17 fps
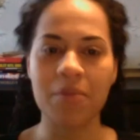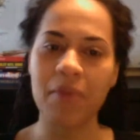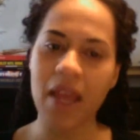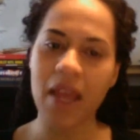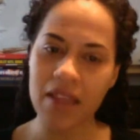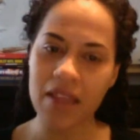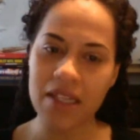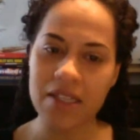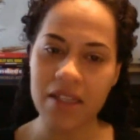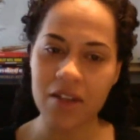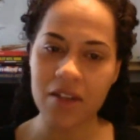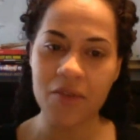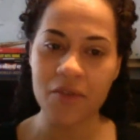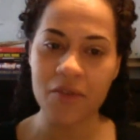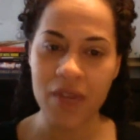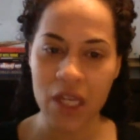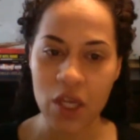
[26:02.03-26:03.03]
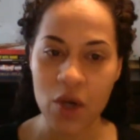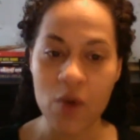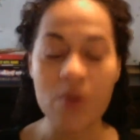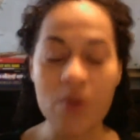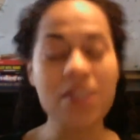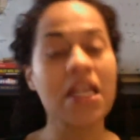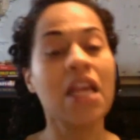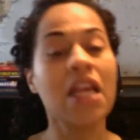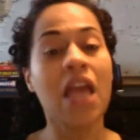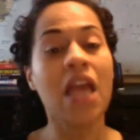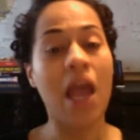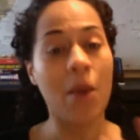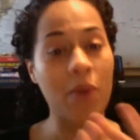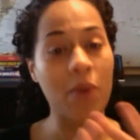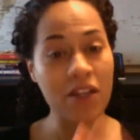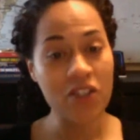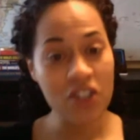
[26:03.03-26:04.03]
make these little videos
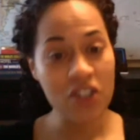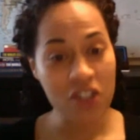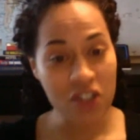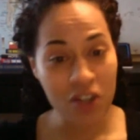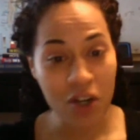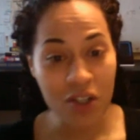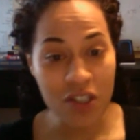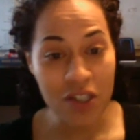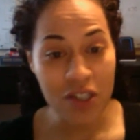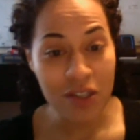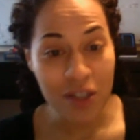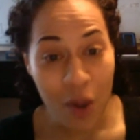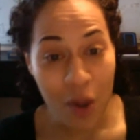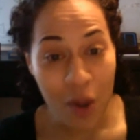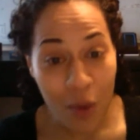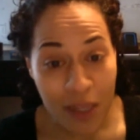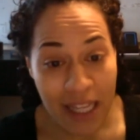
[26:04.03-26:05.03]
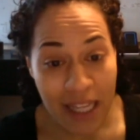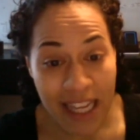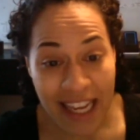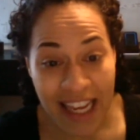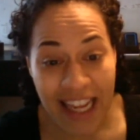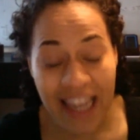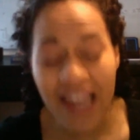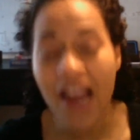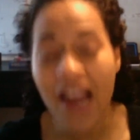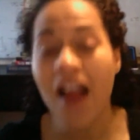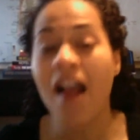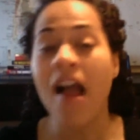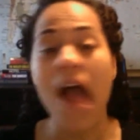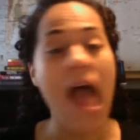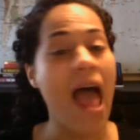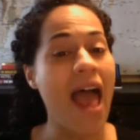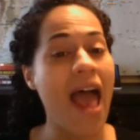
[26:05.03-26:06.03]
and we could just start slowly
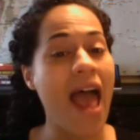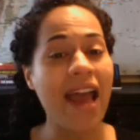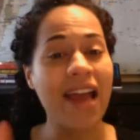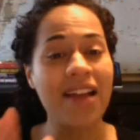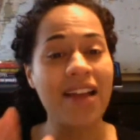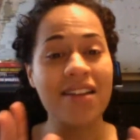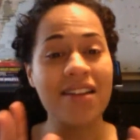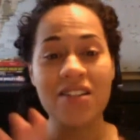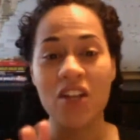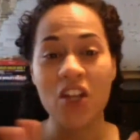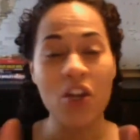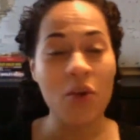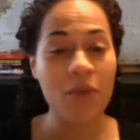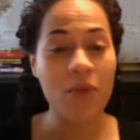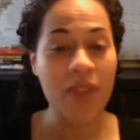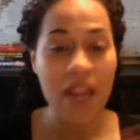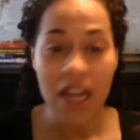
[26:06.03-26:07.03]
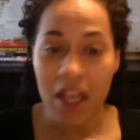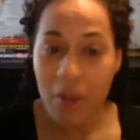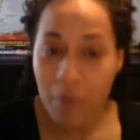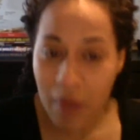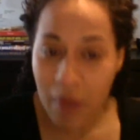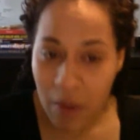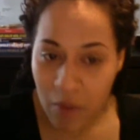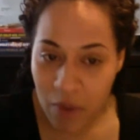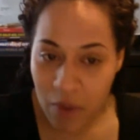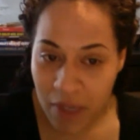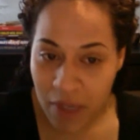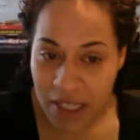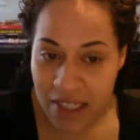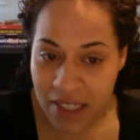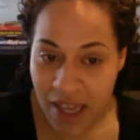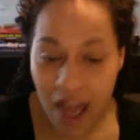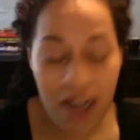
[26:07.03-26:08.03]
and, then I could be with my
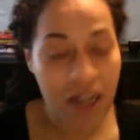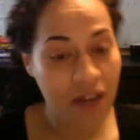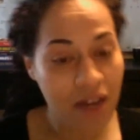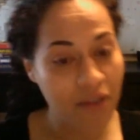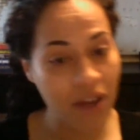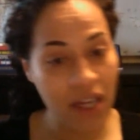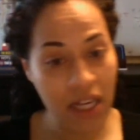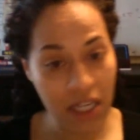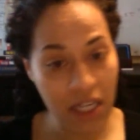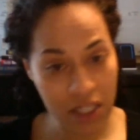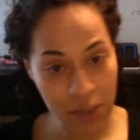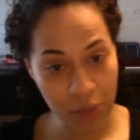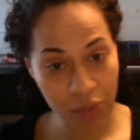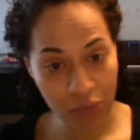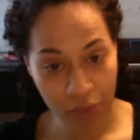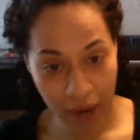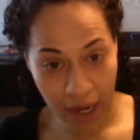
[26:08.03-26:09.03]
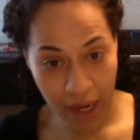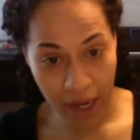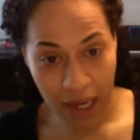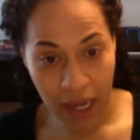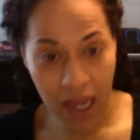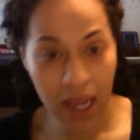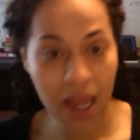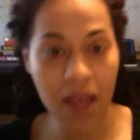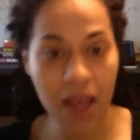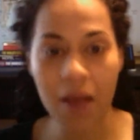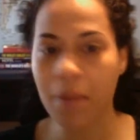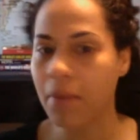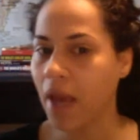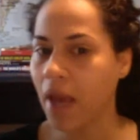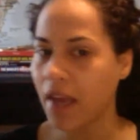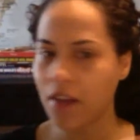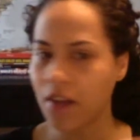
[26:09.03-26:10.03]
son and if I need to bring
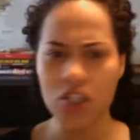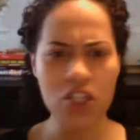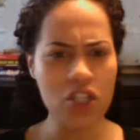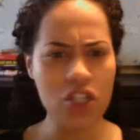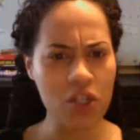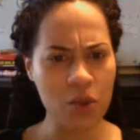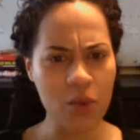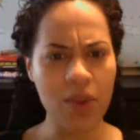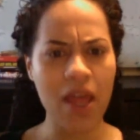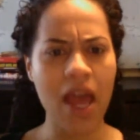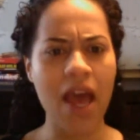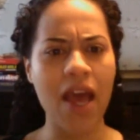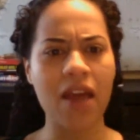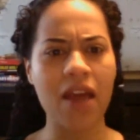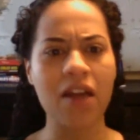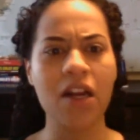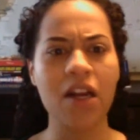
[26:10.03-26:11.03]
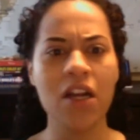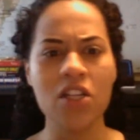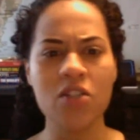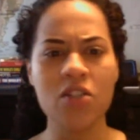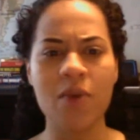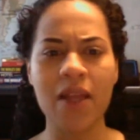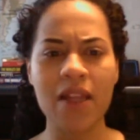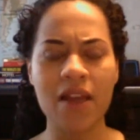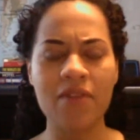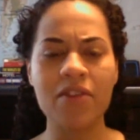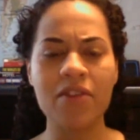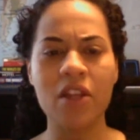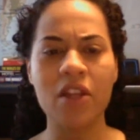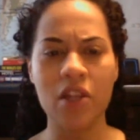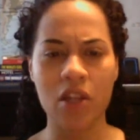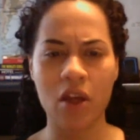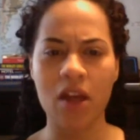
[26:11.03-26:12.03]
him, I can do that. So I love
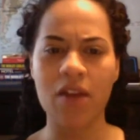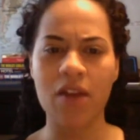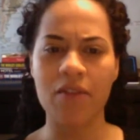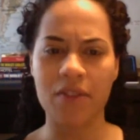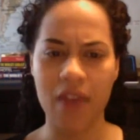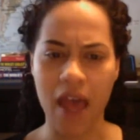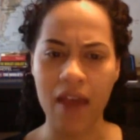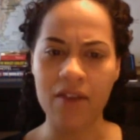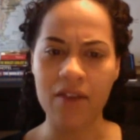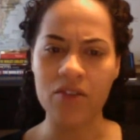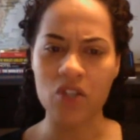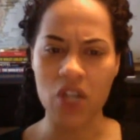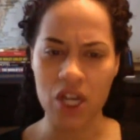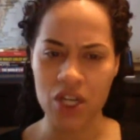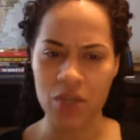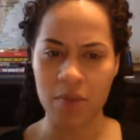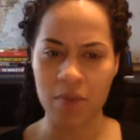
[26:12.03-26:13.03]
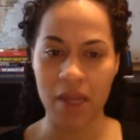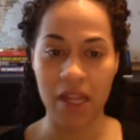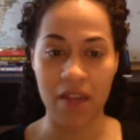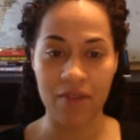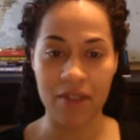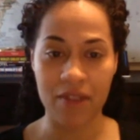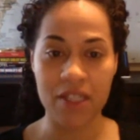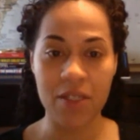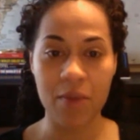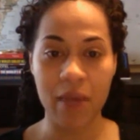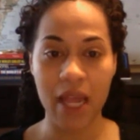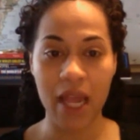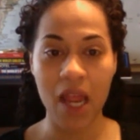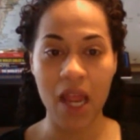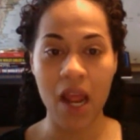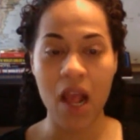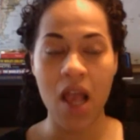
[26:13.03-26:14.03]
the thought of that and changing my life this
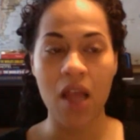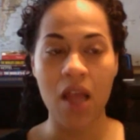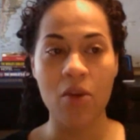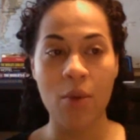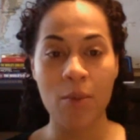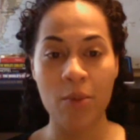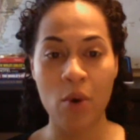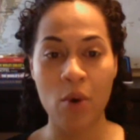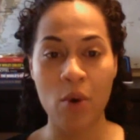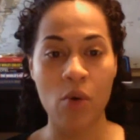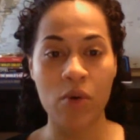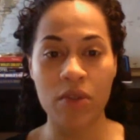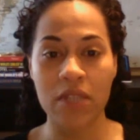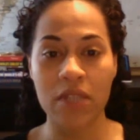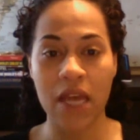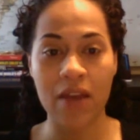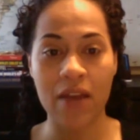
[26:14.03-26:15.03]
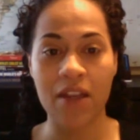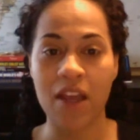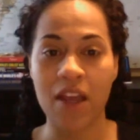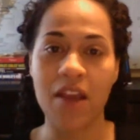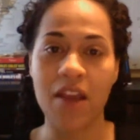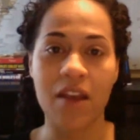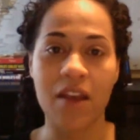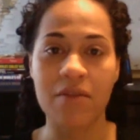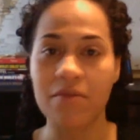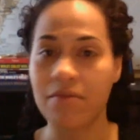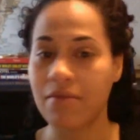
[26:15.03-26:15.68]
way. Lo and behold, How to Cake It